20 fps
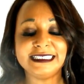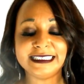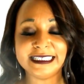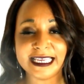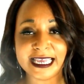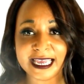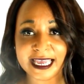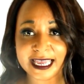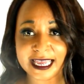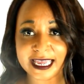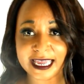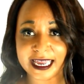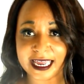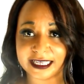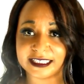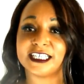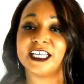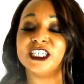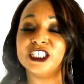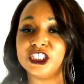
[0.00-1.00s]

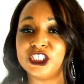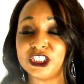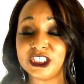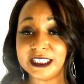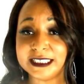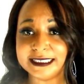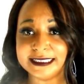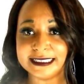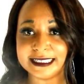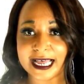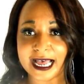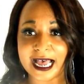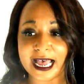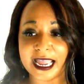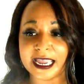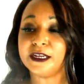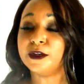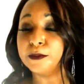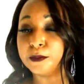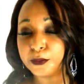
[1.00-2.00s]
Yes, she
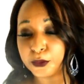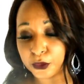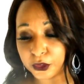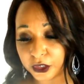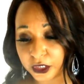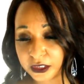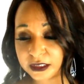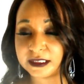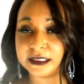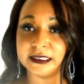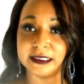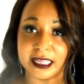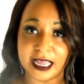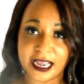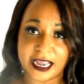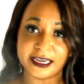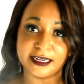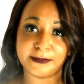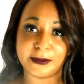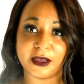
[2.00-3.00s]
lied. Brooks
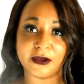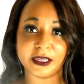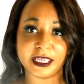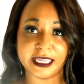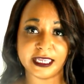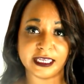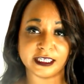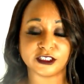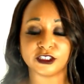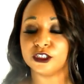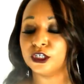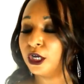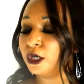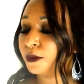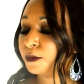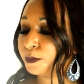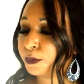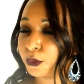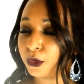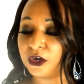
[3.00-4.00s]
lied about cancer.
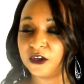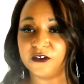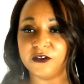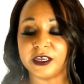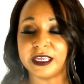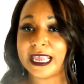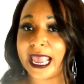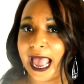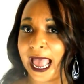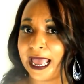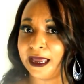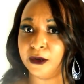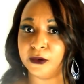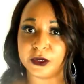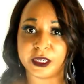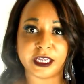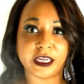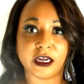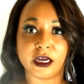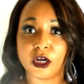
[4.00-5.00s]
Brooke, Vicki, I
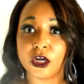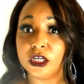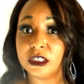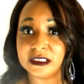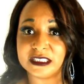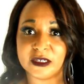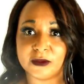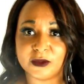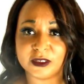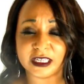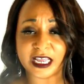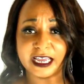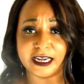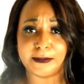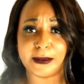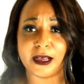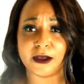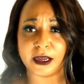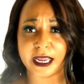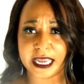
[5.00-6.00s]
don't care. Someone
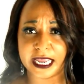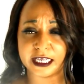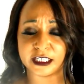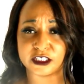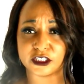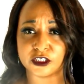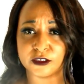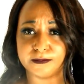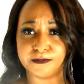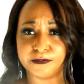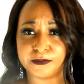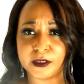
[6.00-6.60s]
lied about cancer.